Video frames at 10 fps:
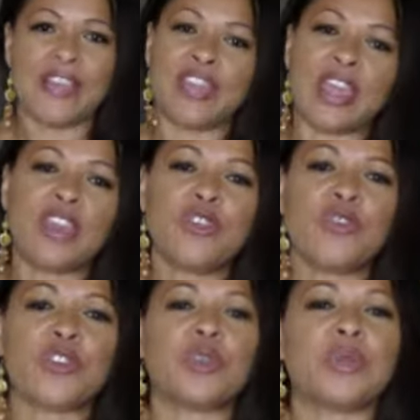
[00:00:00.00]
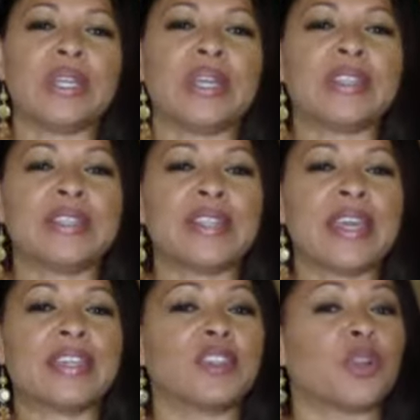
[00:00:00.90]
Thank you for tuning in
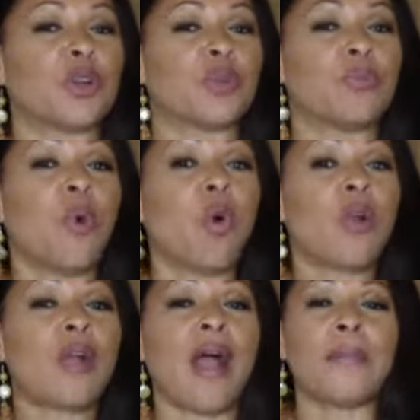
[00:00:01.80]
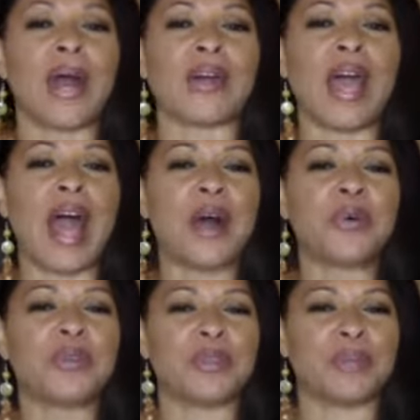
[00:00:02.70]
today to learn more about
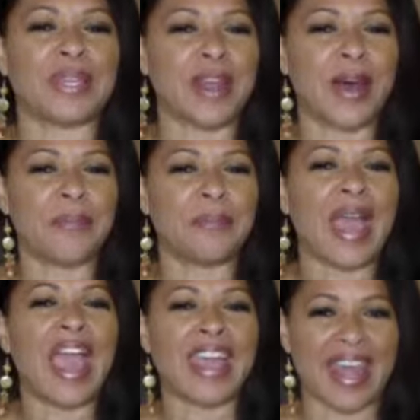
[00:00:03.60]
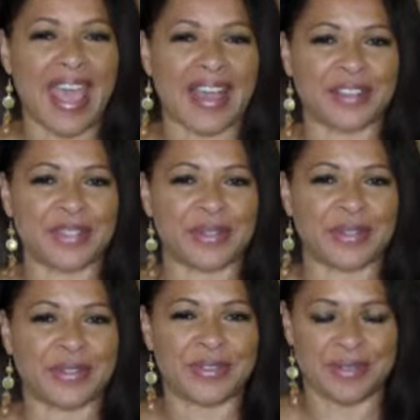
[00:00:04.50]
how to become an actor.